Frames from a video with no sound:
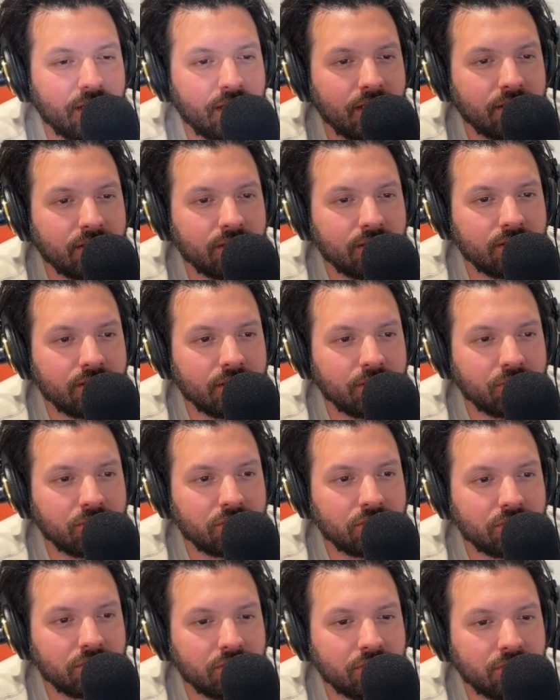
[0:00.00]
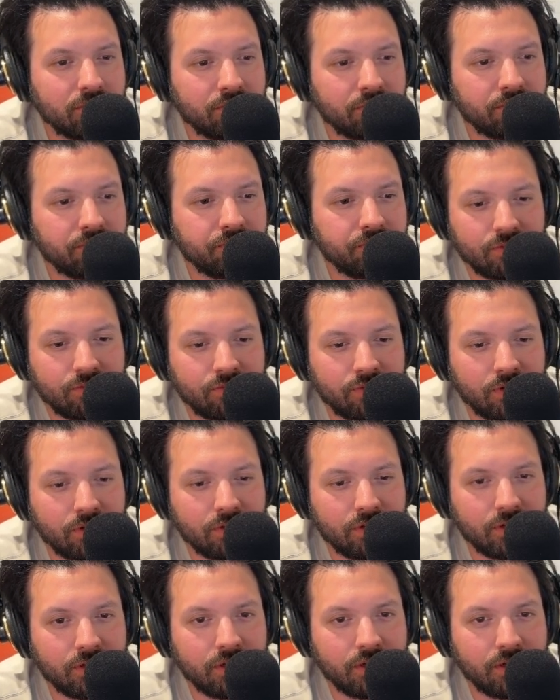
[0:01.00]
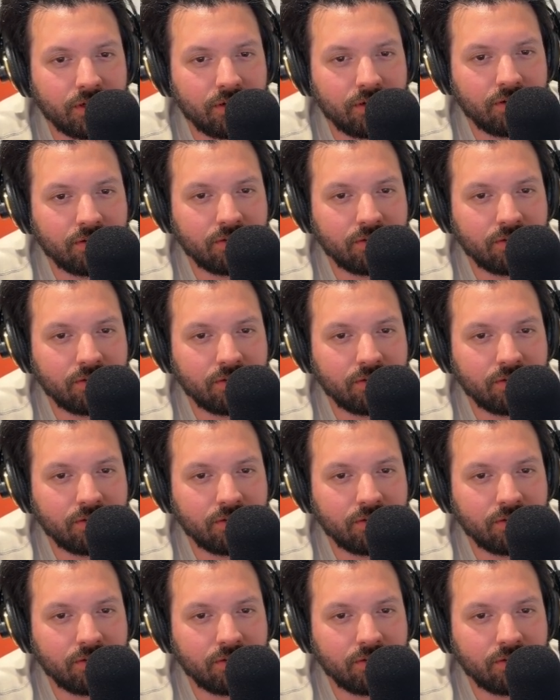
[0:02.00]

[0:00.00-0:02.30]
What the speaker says: the clips further here,